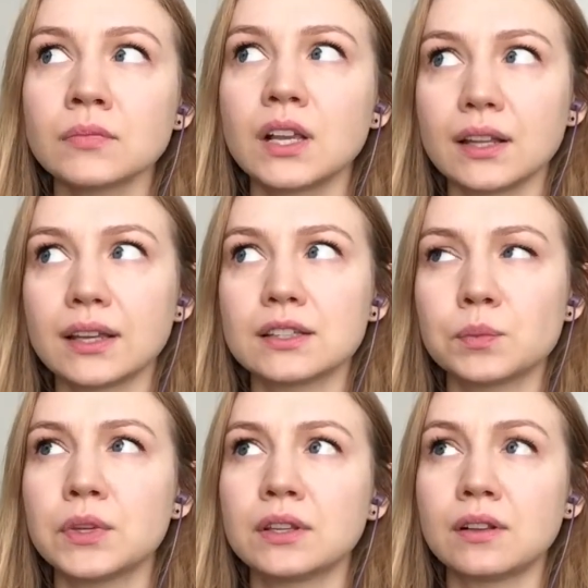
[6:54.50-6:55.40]
like it's
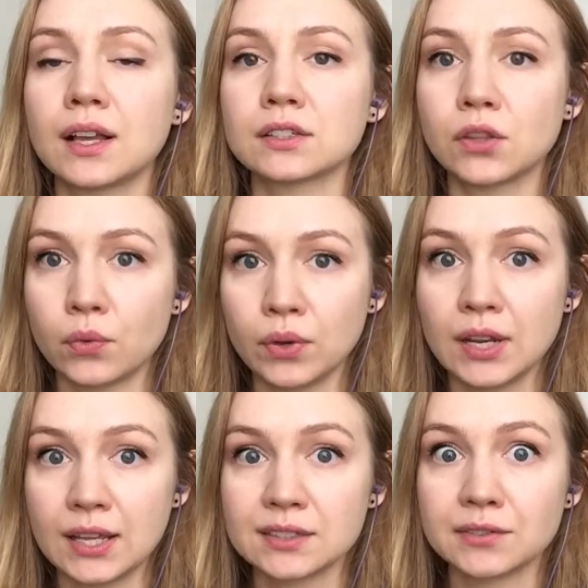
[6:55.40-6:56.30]
been the last 3
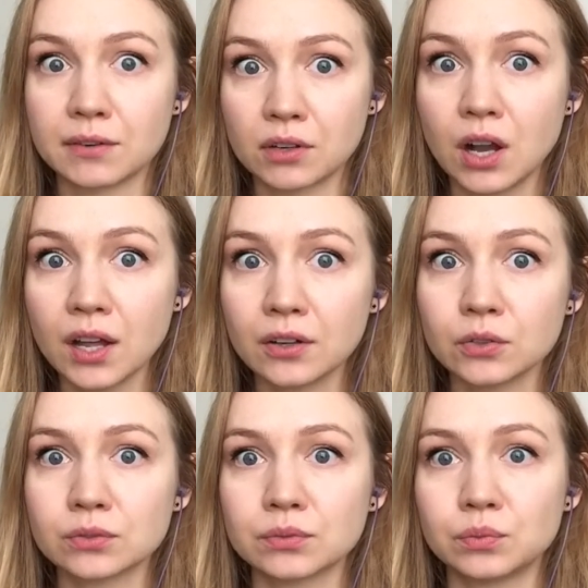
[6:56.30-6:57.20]
days of
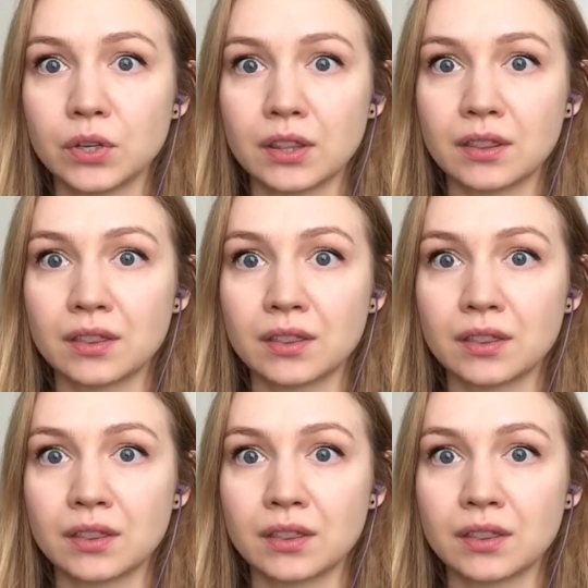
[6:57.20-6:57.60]
avocados with